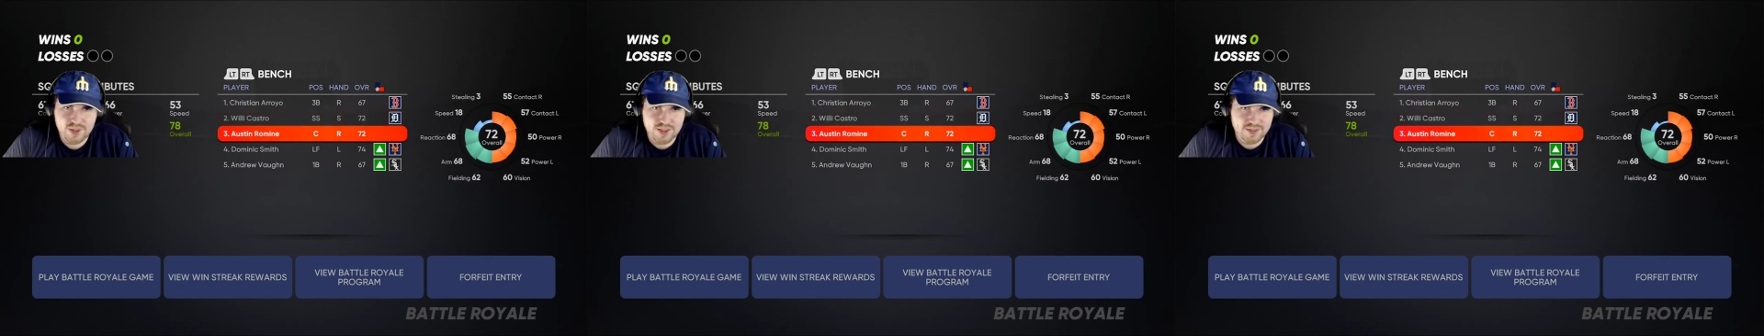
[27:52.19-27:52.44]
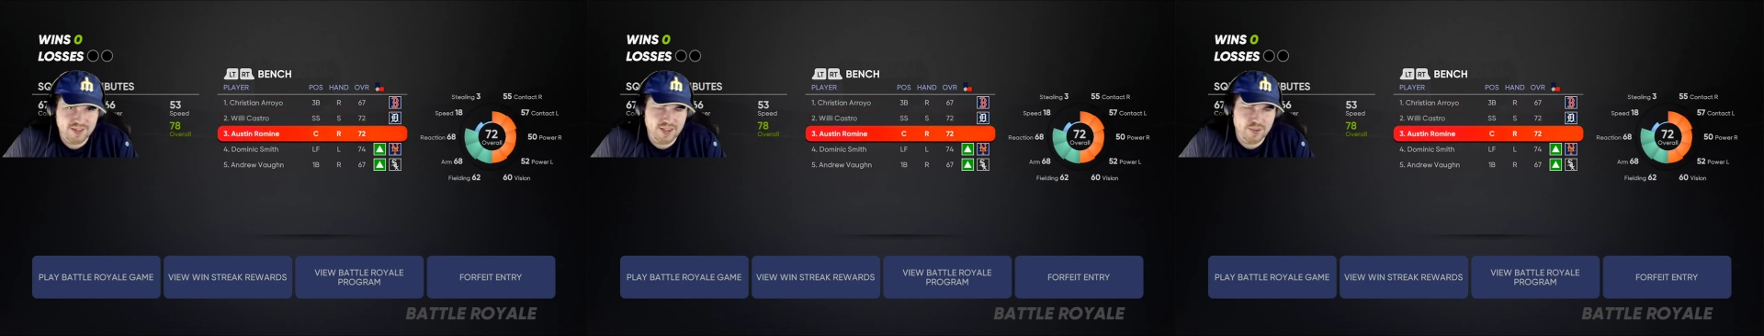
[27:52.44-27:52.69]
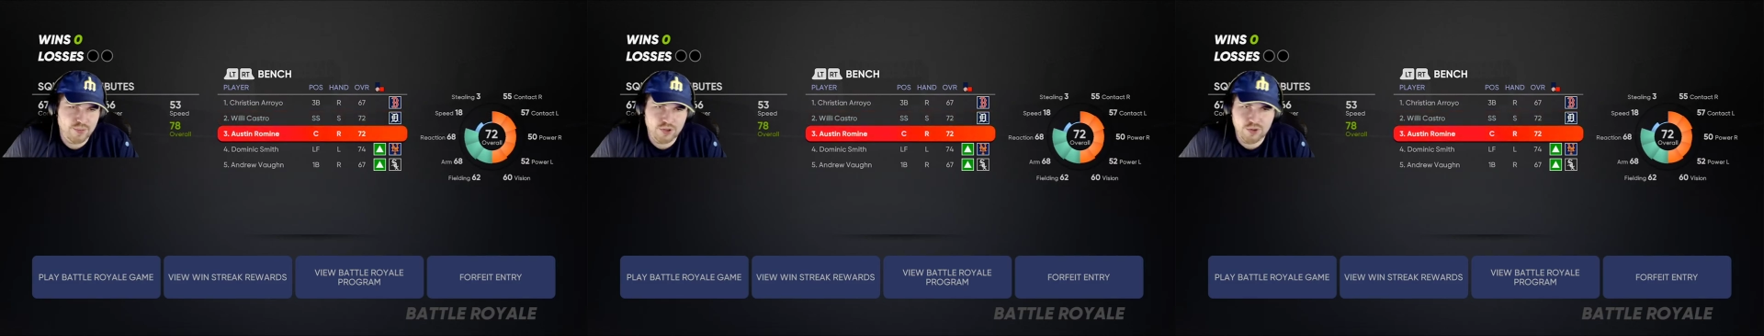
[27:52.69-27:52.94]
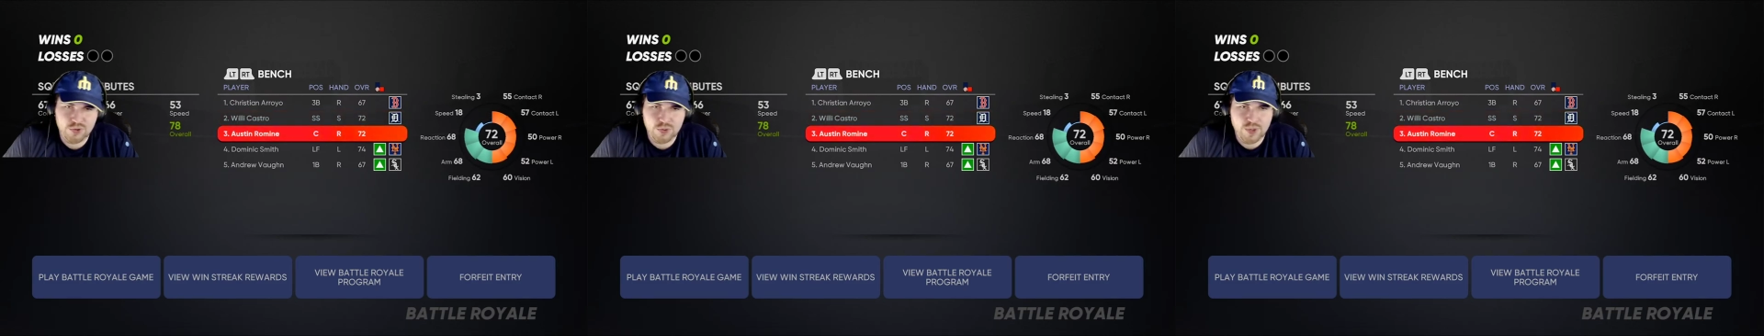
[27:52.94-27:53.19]
this team or
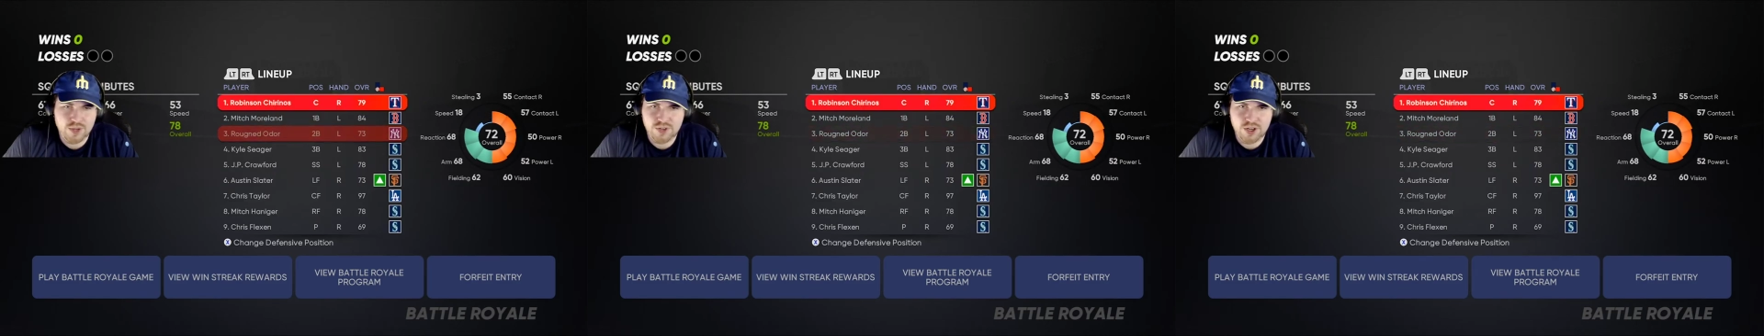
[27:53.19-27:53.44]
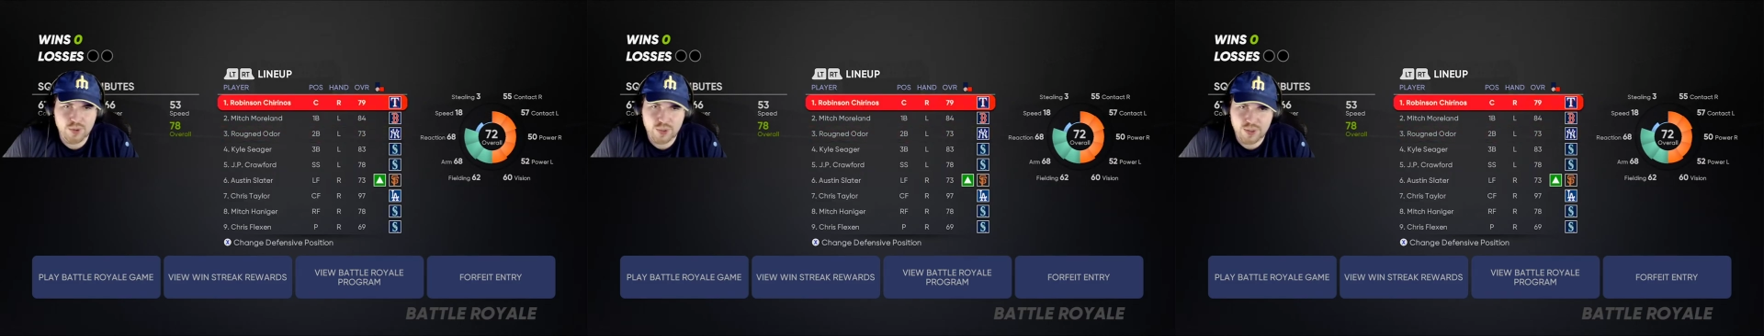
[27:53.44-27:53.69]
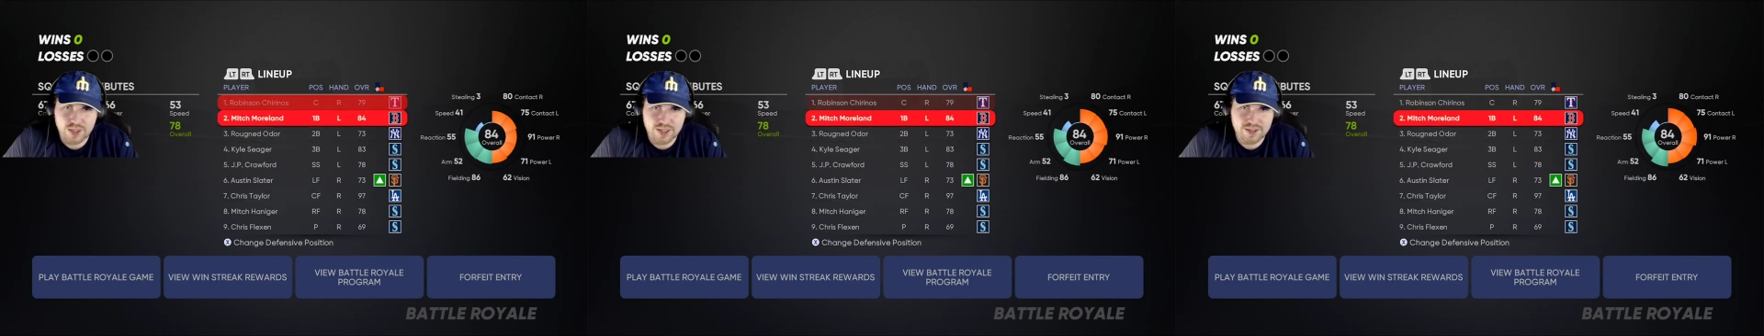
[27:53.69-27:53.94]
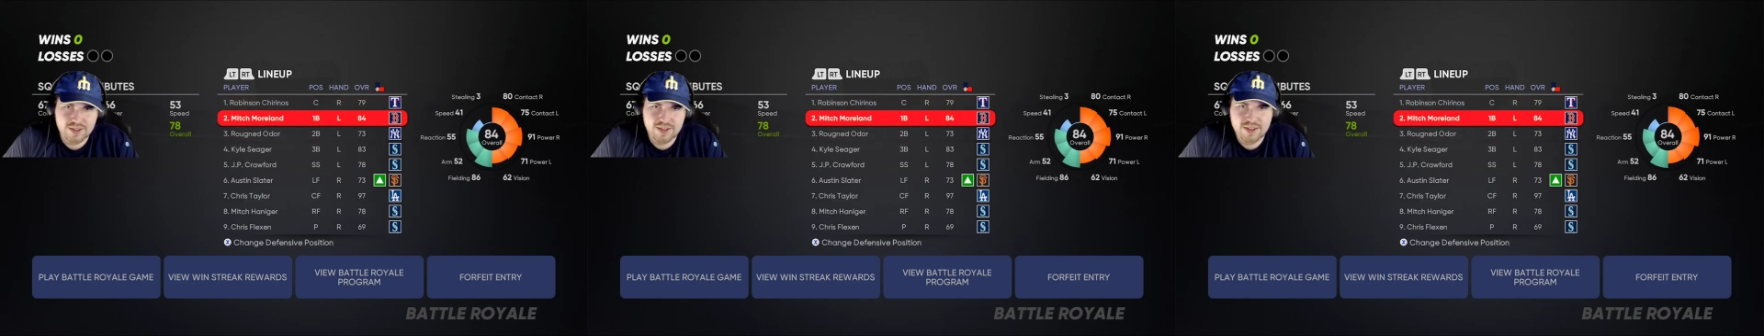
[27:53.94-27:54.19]
go 12-0 with it.